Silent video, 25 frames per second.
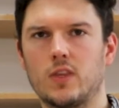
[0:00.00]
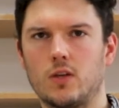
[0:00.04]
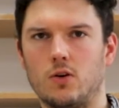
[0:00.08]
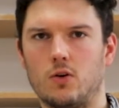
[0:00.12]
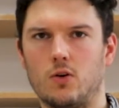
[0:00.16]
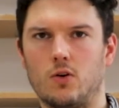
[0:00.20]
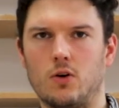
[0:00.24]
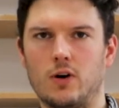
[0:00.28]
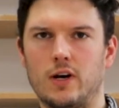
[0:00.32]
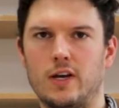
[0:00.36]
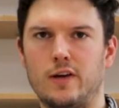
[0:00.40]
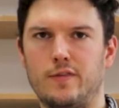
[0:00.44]

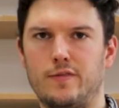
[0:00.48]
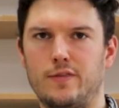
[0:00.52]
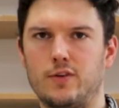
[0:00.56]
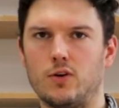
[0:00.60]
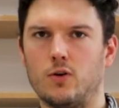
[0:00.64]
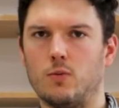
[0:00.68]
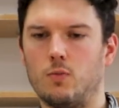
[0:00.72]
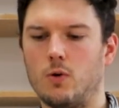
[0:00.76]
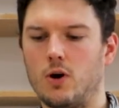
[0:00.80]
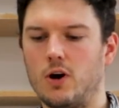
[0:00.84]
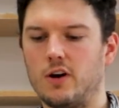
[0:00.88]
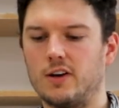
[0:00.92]
or if
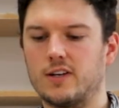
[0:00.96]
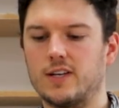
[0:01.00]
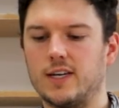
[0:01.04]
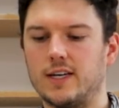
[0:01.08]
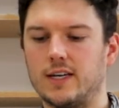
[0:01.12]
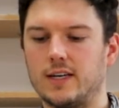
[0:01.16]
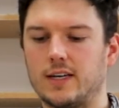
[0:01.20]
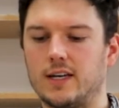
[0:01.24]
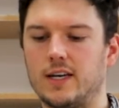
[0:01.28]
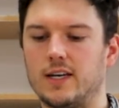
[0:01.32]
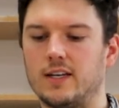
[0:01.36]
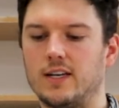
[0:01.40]
you're
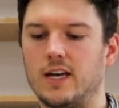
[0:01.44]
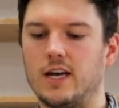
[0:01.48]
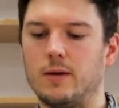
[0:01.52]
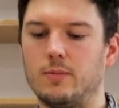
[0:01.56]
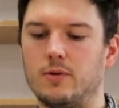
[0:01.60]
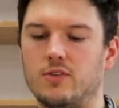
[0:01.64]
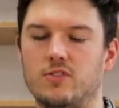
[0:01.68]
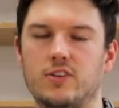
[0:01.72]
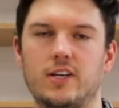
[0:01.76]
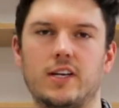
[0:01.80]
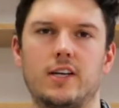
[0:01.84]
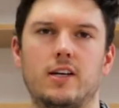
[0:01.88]
working in a
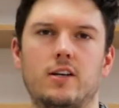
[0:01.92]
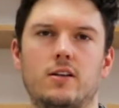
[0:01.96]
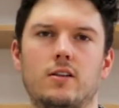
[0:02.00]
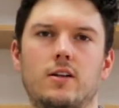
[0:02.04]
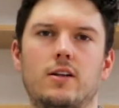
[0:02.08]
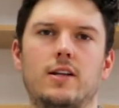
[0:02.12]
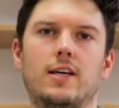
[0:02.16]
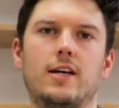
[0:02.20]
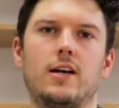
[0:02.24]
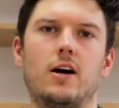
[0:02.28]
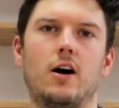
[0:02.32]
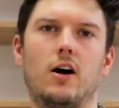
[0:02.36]

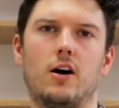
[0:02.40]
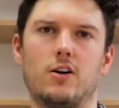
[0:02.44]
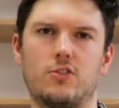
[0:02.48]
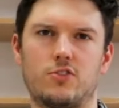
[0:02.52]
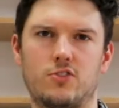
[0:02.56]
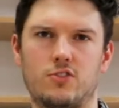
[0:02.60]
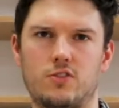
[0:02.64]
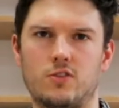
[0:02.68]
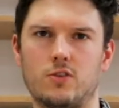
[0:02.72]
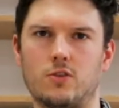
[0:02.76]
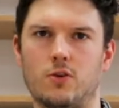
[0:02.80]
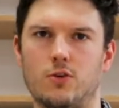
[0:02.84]
particularly
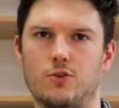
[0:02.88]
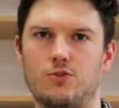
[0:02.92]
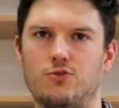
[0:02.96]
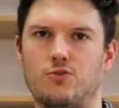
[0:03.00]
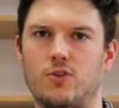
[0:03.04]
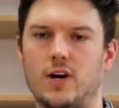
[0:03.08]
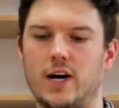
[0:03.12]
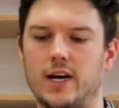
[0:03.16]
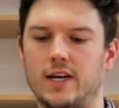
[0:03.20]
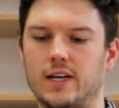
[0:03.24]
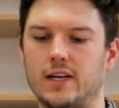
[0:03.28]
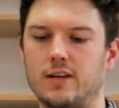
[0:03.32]
hot or
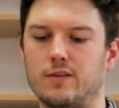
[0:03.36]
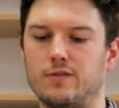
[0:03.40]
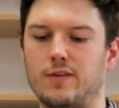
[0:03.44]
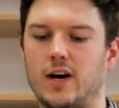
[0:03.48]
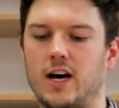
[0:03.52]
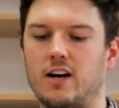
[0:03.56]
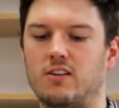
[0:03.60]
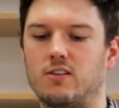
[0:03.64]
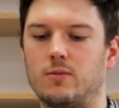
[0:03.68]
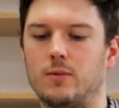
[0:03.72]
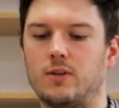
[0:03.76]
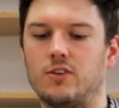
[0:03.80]
dry
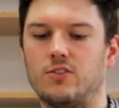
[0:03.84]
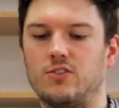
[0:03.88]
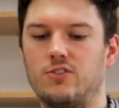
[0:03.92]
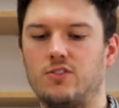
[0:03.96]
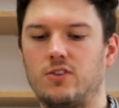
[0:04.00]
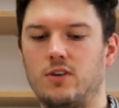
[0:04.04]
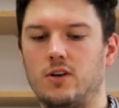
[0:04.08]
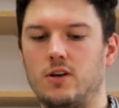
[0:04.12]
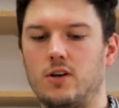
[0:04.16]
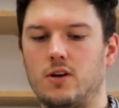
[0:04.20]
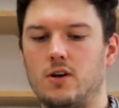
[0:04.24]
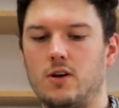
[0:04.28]

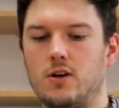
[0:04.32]
environment,